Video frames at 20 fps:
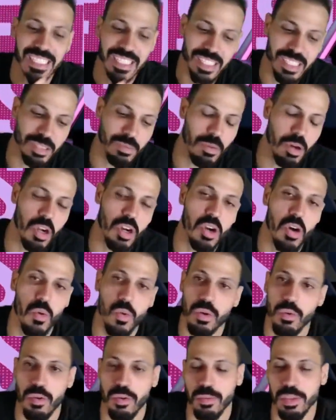tomorrow
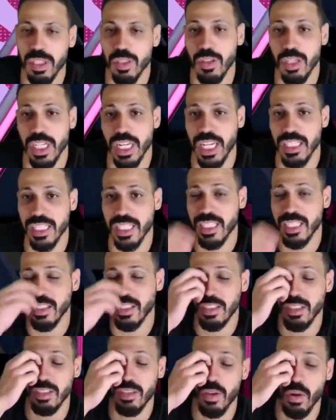we will be looking at
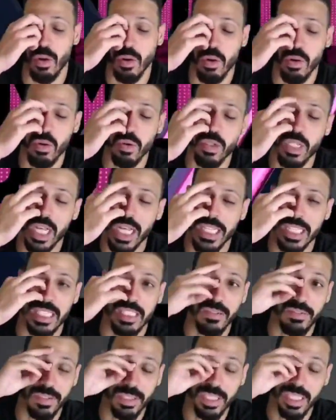this a whole lot
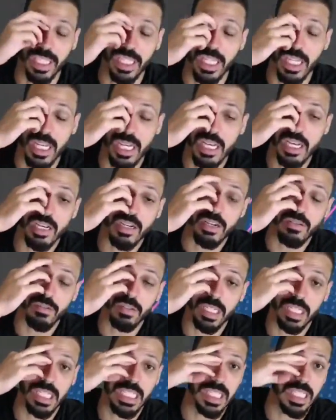differently
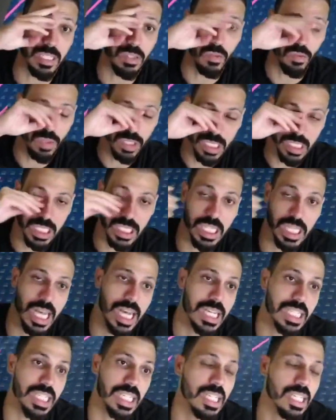we need to really
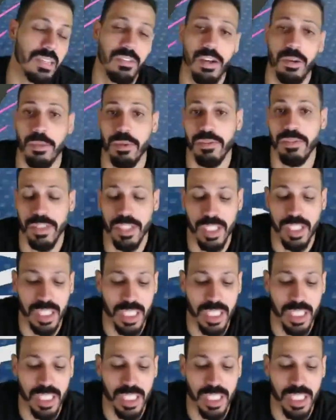lock in if I'm gonna figure